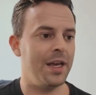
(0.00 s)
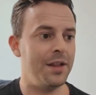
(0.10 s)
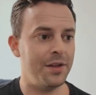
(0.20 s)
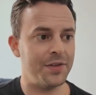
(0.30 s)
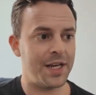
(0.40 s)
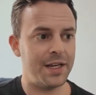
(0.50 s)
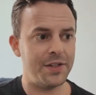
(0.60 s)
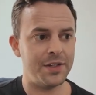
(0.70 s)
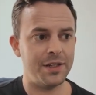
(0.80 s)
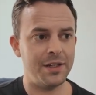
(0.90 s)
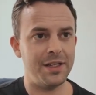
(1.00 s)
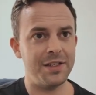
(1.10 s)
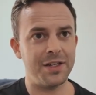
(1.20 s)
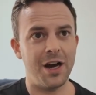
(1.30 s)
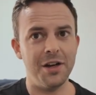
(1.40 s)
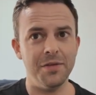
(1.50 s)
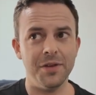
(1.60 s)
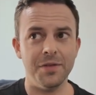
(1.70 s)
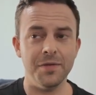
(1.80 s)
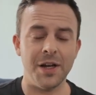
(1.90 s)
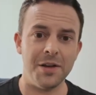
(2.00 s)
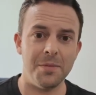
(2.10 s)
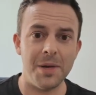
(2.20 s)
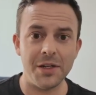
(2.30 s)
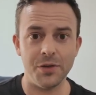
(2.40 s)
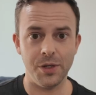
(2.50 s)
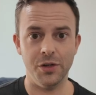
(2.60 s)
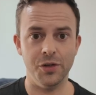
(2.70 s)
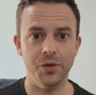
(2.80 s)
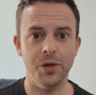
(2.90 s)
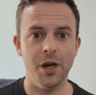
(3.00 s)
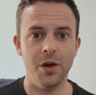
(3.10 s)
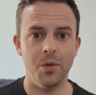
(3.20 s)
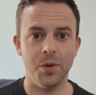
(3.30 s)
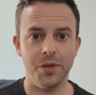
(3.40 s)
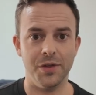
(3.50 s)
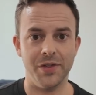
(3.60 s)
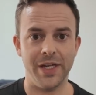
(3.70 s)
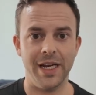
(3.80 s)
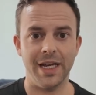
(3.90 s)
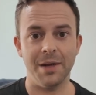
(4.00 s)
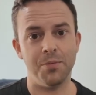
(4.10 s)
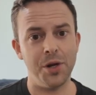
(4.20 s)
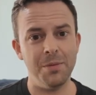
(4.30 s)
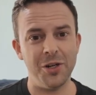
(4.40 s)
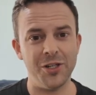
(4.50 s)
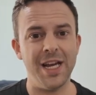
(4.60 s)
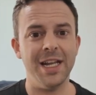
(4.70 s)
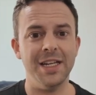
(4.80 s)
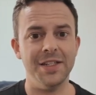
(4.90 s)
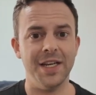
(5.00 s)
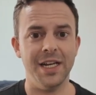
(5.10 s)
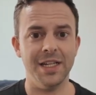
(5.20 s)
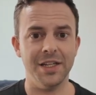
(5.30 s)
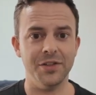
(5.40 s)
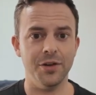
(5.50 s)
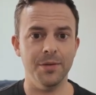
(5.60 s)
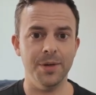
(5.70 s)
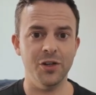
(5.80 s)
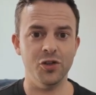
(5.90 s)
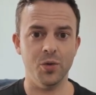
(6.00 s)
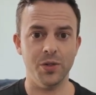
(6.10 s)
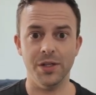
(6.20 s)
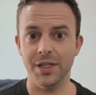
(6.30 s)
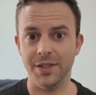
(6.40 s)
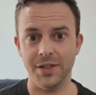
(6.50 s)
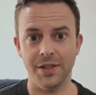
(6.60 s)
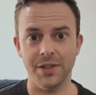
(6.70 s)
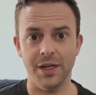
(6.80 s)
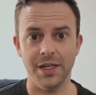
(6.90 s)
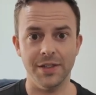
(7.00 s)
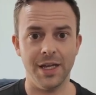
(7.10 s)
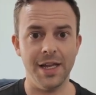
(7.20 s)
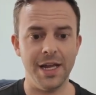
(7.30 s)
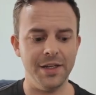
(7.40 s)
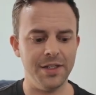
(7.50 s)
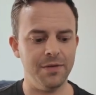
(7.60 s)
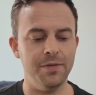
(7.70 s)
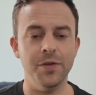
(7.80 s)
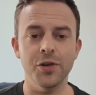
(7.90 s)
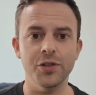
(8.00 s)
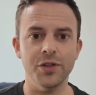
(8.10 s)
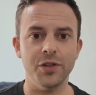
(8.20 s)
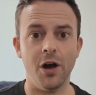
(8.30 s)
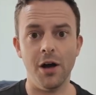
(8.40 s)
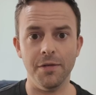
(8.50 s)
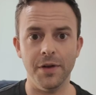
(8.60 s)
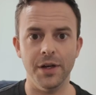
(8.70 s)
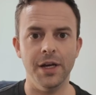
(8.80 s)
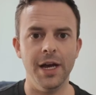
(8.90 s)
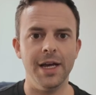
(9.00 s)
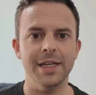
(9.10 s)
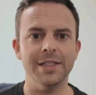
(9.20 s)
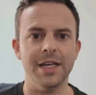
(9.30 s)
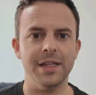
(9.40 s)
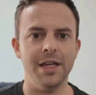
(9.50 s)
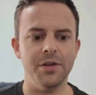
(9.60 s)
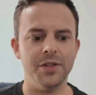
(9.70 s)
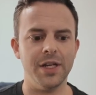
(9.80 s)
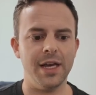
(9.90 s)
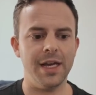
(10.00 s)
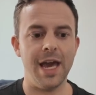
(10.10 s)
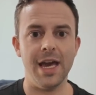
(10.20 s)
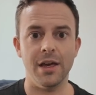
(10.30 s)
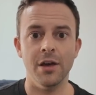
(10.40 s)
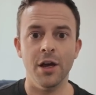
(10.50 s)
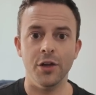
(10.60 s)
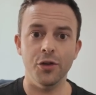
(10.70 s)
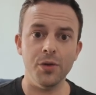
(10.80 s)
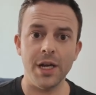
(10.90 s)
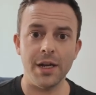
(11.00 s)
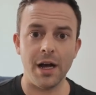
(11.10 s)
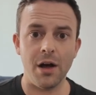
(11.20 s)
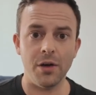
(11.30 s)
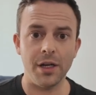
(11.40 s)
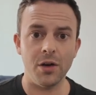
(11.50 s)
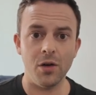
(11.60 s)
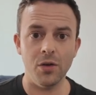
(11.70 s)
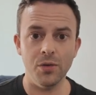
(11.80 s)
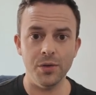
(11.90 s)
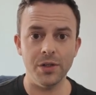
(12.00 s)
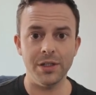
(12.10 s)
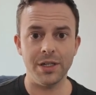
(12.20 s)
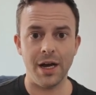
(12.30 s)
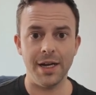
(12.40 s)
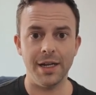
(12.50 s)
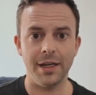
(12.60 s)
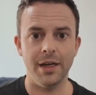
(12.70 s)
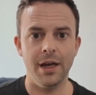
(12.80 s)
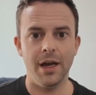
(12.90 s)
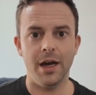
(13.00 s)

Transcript: In this case, there's kind of a fundamental issue with the sailing and pretty much any sailing that's going to be shorter than 6 nights. And that is that Virgin's offer is that they're saying, hey, you get our included dining,